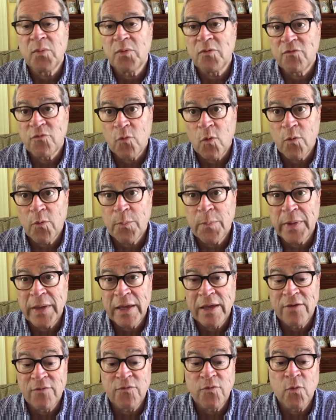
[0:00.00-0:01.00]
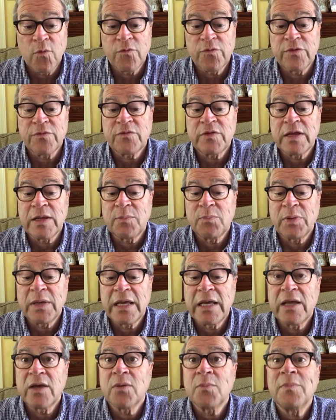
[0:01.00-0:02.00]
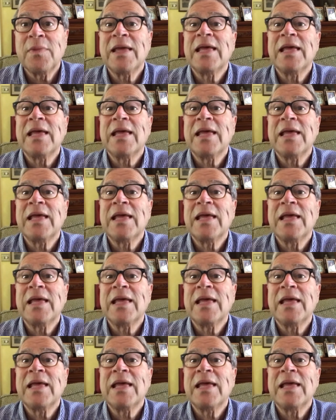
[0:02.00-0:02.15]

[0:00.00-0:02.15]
and 4:15 p.m.